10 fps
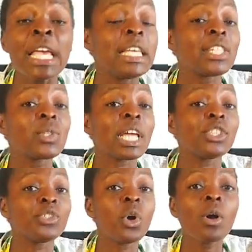It's not a
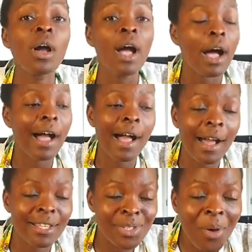joke.
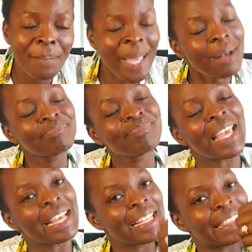So yeah,
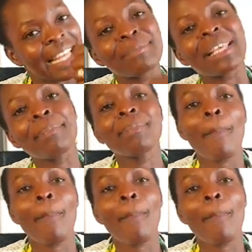thumbs up.